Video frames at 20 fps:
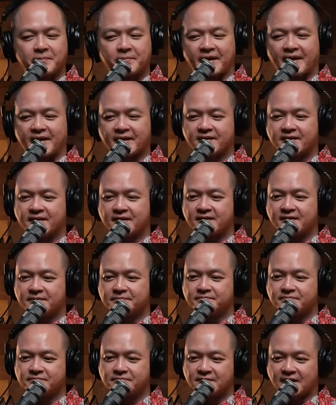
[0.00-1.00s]
part,
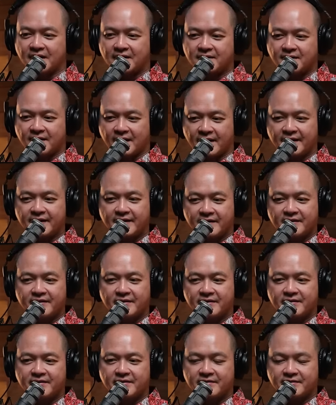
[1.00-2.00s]
um,
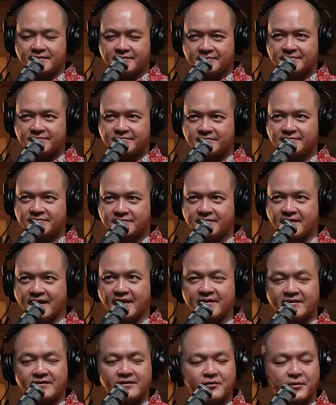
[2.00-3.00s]
I.
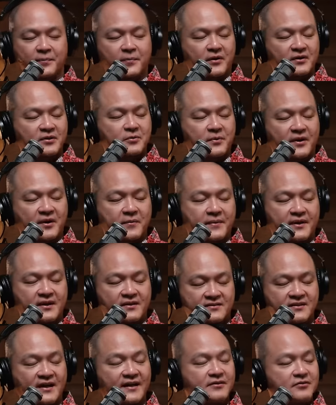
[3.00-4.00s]
think the reporter would have been
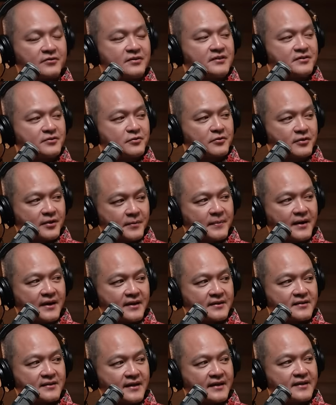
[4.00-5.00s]
assigned to this story by
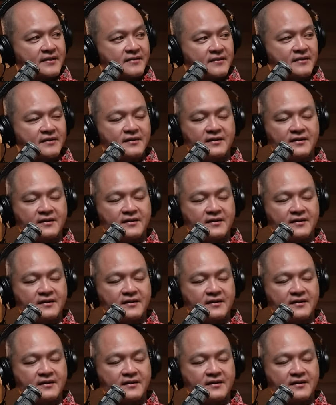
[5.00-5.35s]
the editor.